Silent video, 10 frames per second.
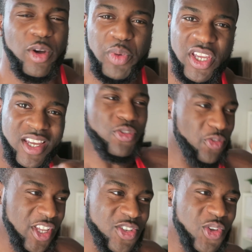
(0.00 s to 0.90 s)
there'll be
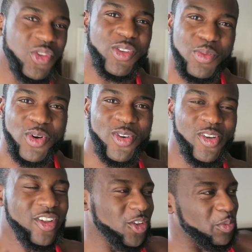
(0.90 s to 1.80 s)
graffiti on the
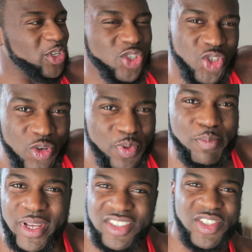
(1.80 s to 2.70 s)
wall, there'll be
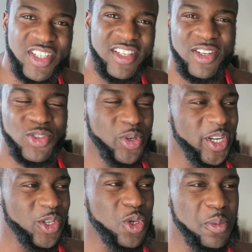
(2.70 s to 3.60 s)
stupid messages in the
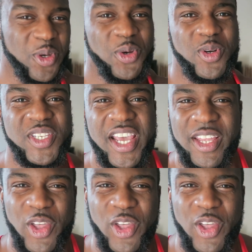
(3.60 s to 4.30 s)
toilet cubicles,